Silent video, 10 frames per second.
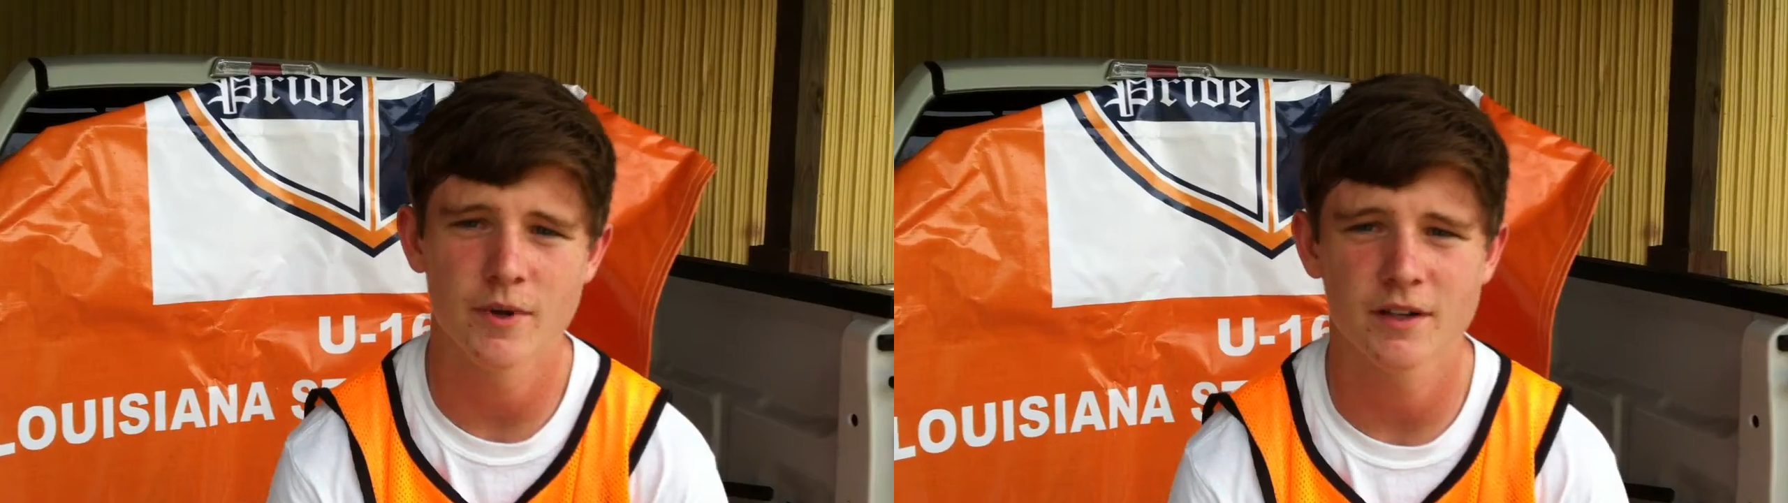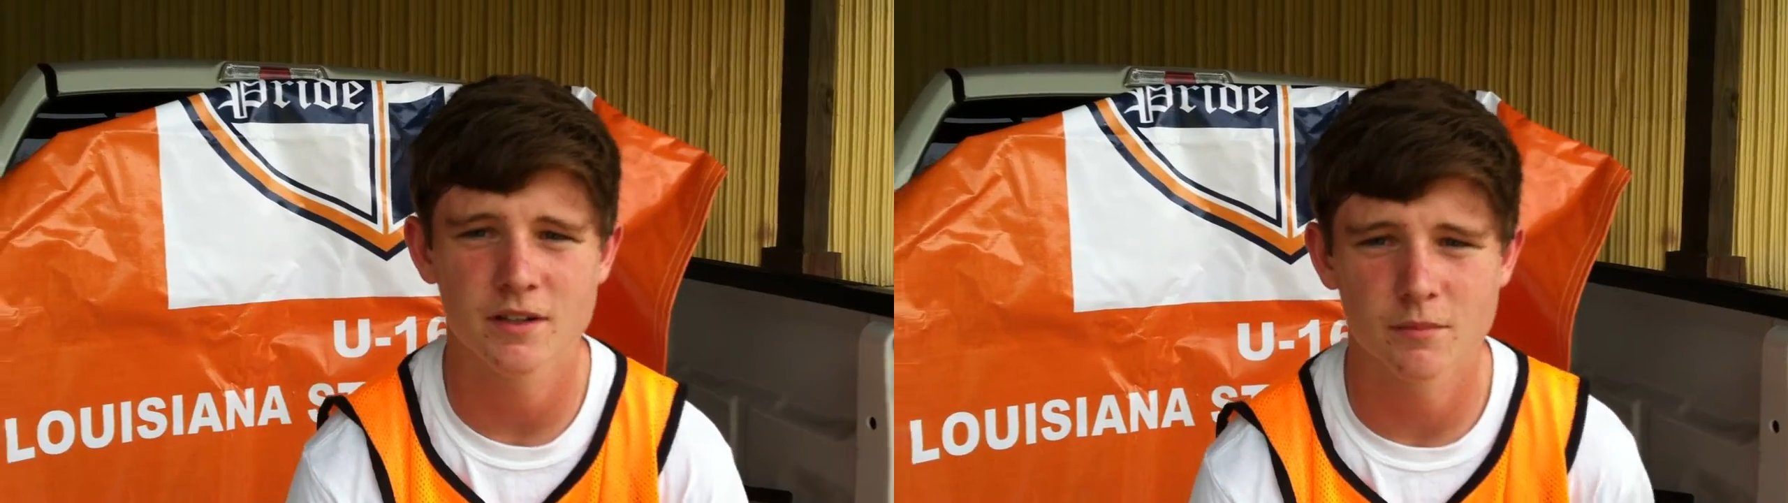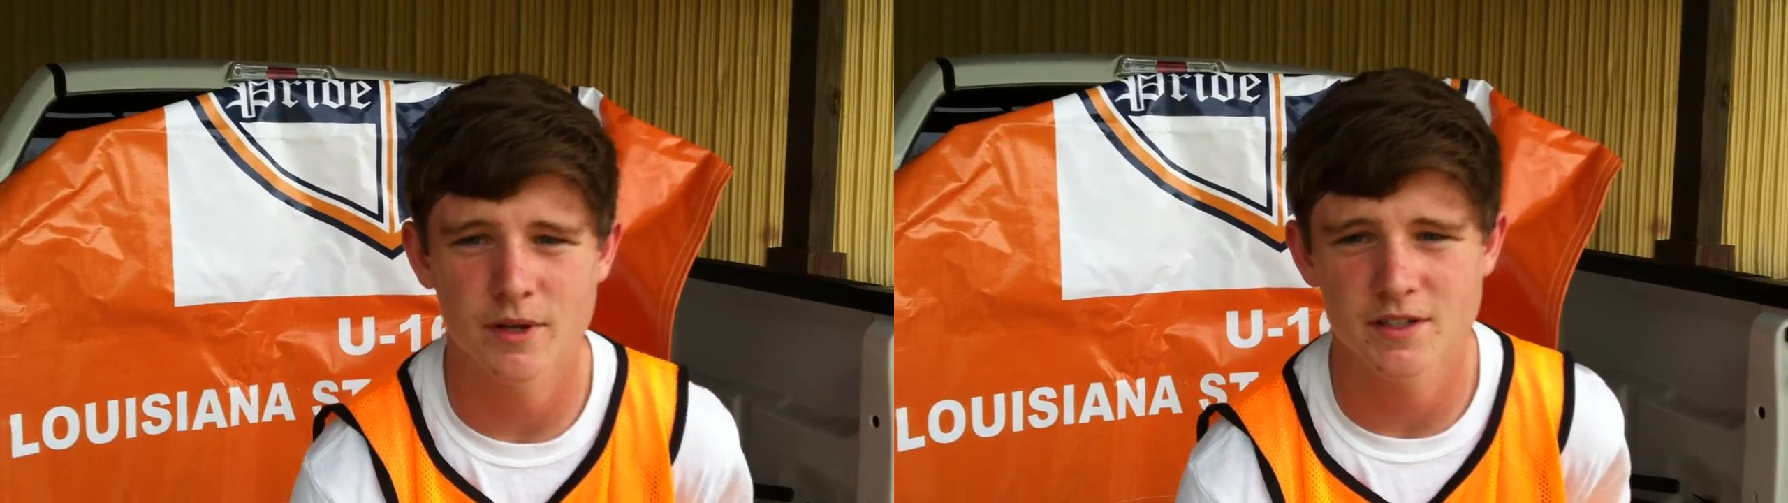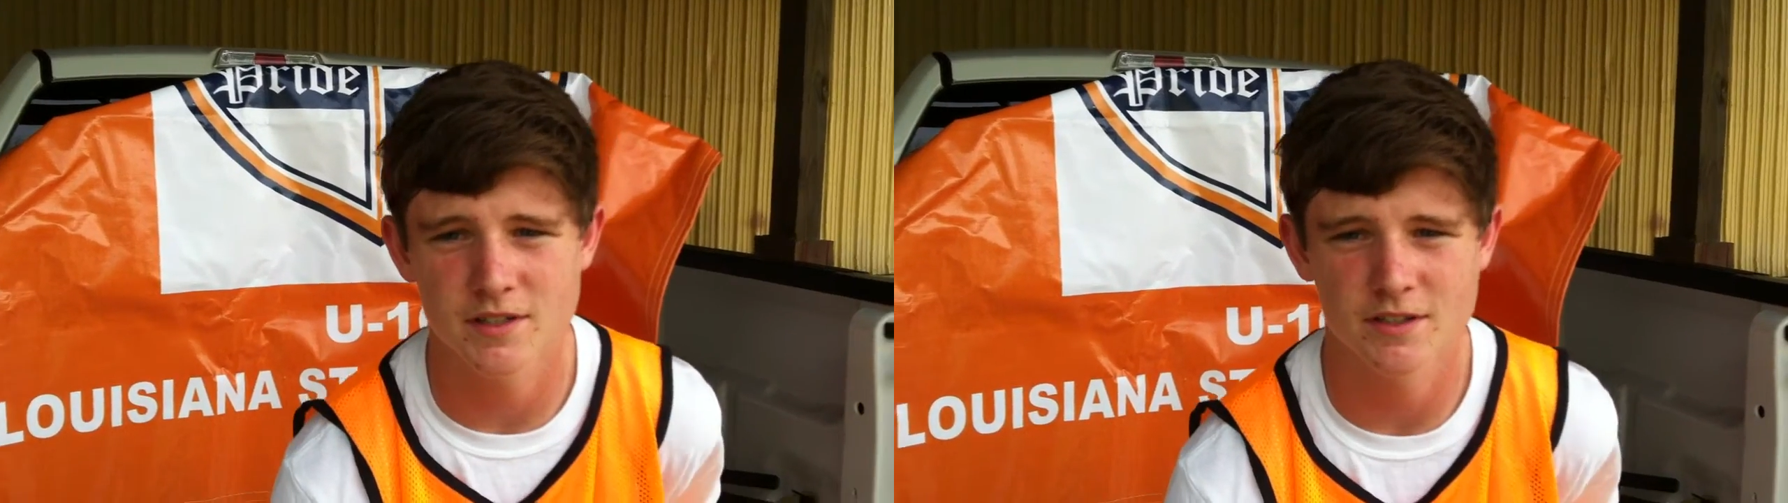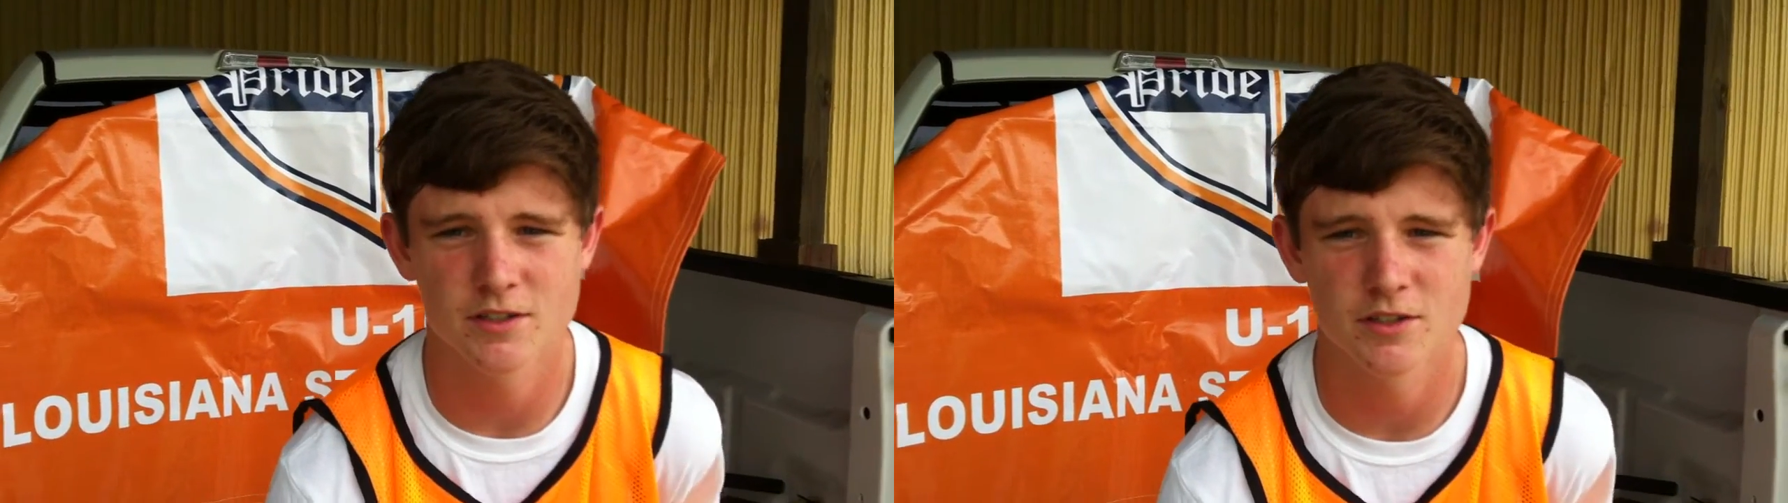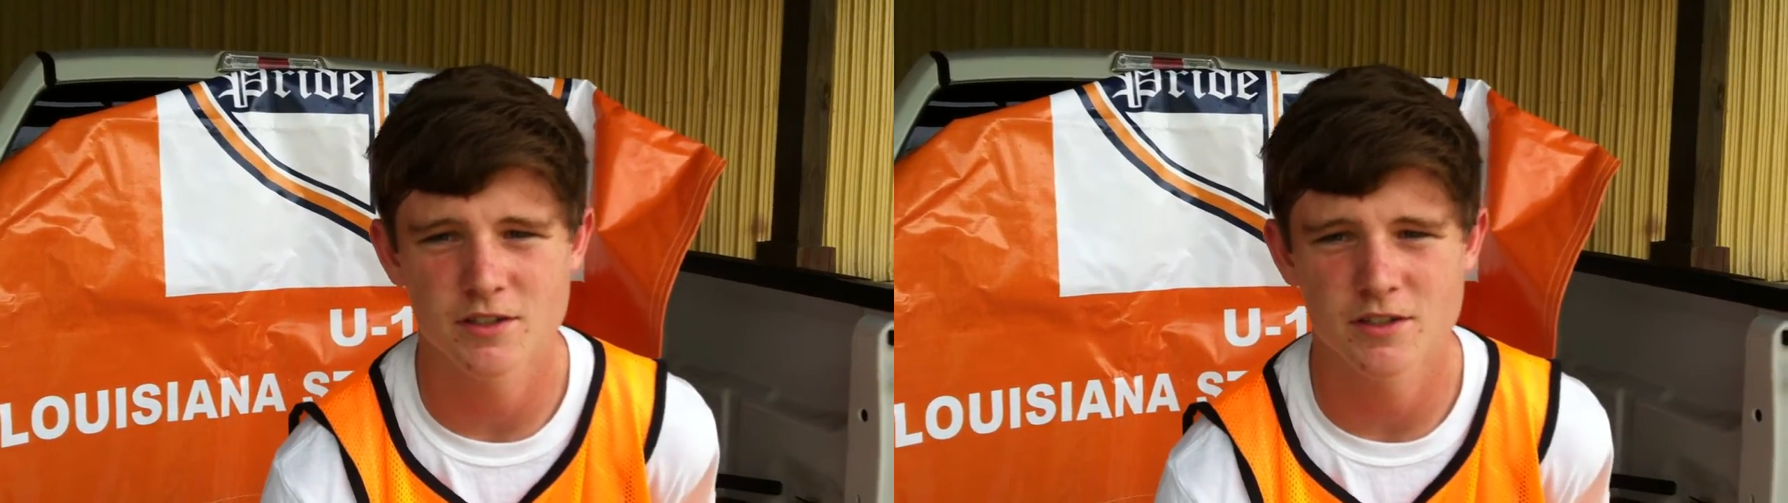back to the basics,